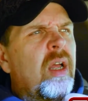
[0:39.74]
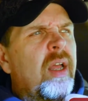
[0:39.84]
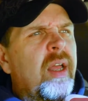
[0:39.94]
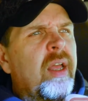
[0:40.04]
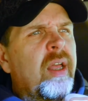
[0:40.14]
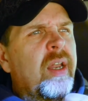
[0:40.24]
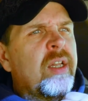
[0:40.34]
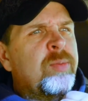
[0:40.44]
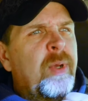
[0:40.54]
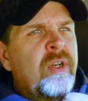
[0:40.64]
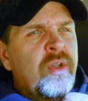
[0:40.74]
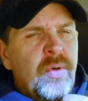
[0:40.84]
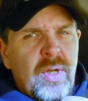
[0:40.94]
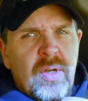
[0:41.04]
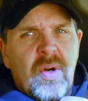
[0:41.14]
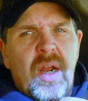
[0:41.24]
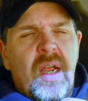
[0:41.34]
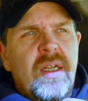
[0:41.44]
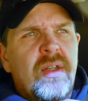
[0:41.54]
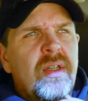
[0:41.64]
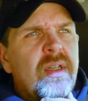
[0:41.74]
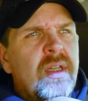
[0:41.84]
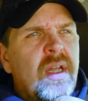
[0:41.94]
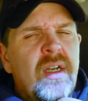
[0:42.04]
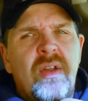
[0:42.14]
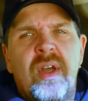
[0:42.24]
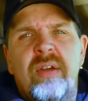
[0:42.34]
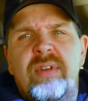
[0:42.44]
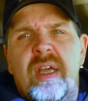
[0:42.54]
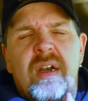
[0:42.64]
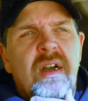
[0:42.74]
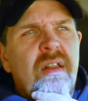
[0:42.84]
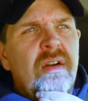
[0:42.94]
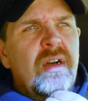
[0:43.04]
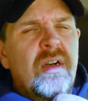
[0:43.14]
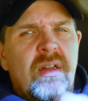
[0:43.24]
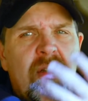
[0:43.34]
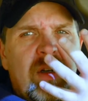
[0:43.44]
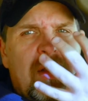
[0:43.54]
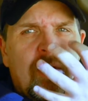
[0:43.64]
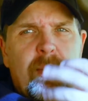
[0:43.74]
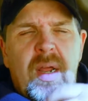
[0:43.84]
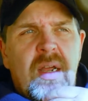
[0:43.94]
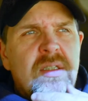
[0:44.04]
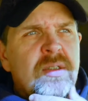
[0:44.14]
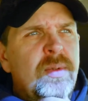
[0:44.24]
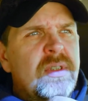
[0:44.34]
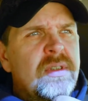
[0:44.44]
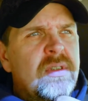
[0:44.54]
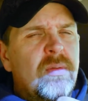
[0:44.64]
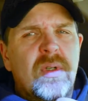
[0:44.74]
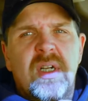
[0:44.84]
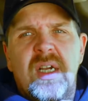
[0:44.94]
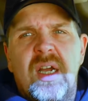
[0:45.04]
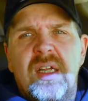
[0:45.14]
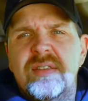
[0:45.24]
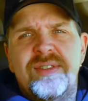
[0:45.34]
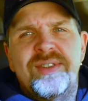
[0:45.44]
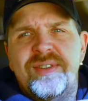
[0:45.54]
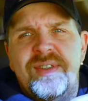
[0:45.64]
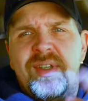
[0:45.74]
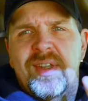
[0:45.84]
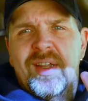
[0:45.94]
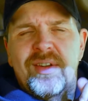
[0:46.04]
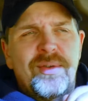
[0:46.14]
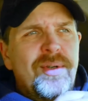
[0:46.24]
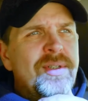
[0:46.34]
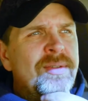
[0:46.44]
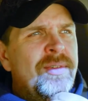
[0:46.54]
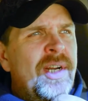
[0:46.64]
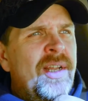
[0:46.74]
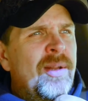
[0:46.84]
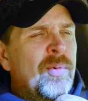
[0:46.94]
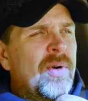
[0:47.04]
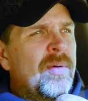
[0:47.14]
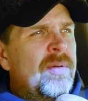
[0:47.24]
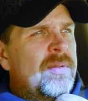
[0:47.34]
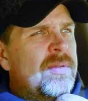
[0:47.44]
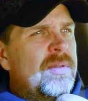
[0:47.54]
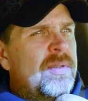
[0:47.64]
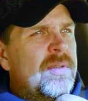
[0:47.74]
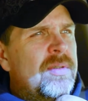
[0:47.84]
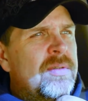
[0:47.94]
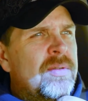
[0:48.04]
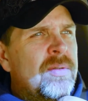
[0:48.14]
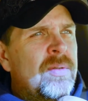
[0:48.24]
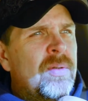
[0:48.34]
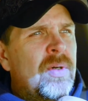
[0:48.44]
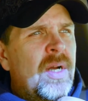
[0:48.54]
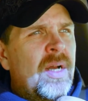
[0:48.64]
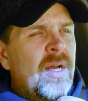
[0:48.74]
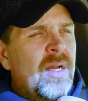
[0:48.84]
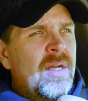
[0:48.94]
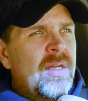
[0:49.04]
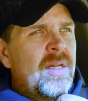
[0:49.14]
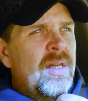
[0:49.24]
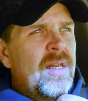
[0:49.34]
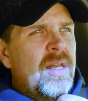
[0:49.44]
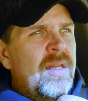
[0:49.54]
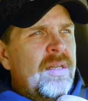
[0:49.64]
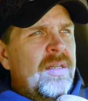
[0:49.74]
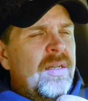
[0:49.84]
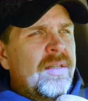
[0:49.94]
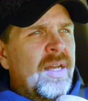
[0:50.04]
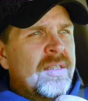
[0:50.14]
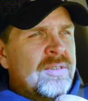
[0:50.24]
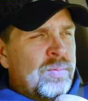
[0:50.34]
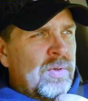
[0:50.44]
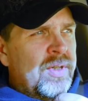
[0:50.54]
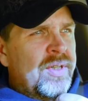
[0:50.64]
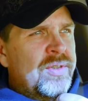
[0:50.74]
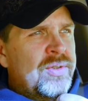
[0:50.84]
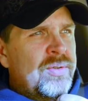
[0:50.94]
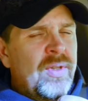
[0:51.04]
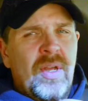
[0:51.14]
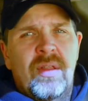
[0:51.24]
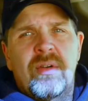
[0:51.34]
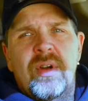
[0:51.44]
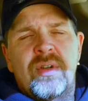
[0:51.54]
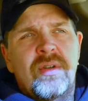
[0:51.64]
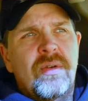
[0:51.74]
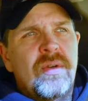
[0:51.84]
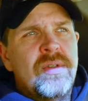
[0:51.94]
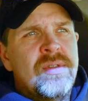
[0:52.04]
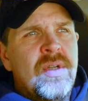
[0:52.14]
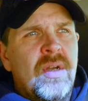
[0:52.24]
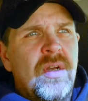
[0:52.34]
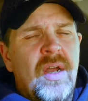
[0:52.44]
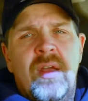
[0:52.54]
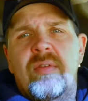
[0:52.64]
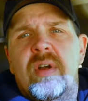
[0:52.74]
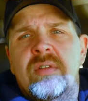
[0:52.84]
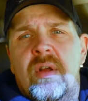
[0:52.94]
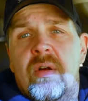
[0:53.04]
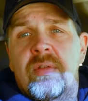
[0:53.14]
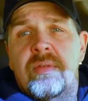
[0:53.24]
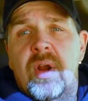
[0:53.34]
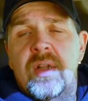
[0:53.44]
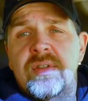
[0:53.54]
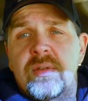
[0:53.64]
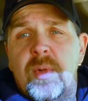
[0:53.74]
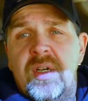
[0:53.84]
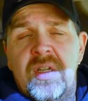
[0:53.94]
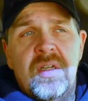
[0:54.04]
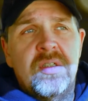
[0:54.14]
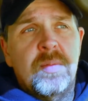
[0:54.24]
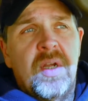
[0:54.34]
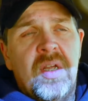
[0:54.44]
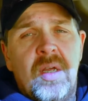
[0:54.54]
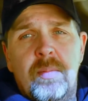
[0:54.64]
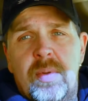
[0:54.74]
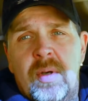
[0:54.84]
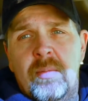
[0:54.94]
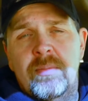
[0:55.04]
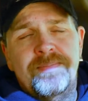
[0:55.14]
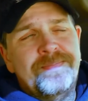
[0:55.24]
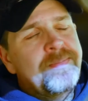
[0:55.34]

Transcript: And it's been doing great. I do have to get another mask because the one I got is just not doing great anymore. So that's one issue. The other issue is I have osteoarthritis in my knees, my hip, and